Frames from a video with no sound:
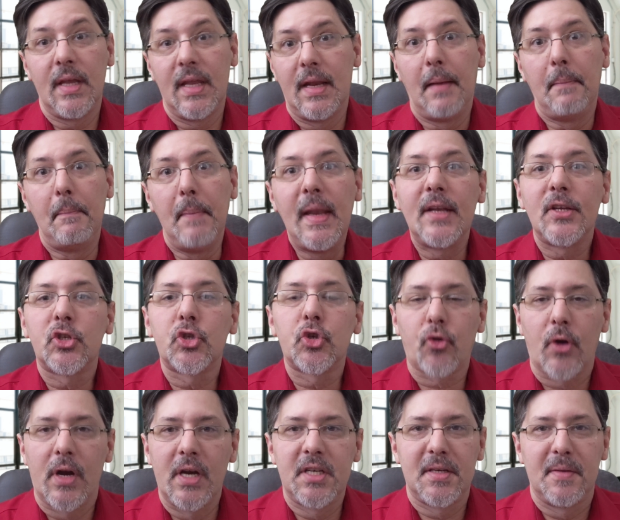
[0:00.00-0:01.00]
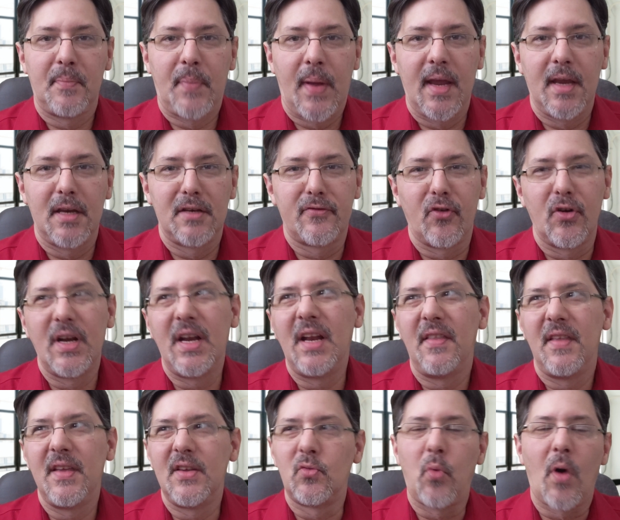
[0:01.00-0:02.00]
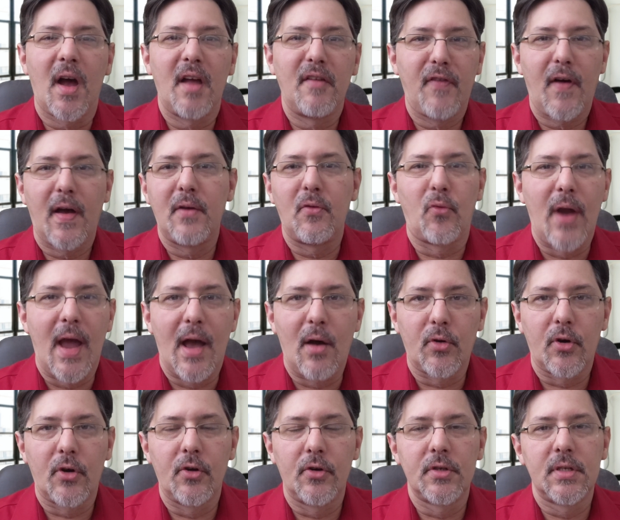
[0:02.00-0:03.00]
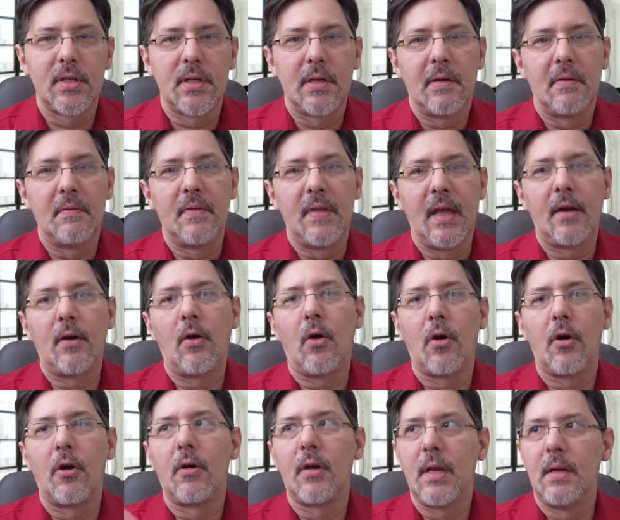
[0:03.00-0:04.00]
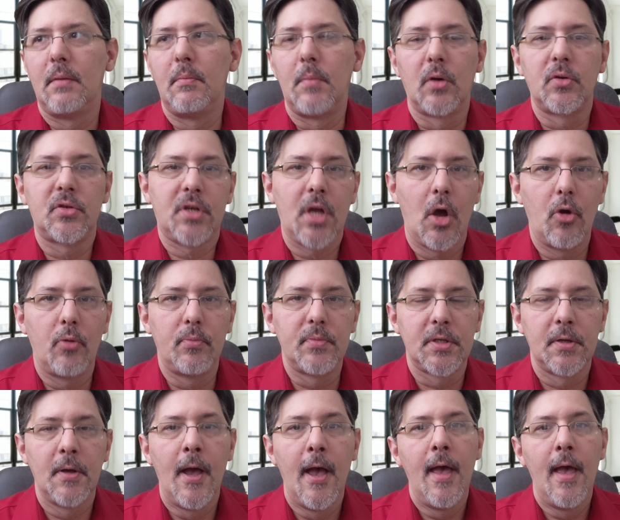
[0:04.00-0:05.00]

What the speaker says: an administration page for any of these Wi-Fi routers that are in most homes.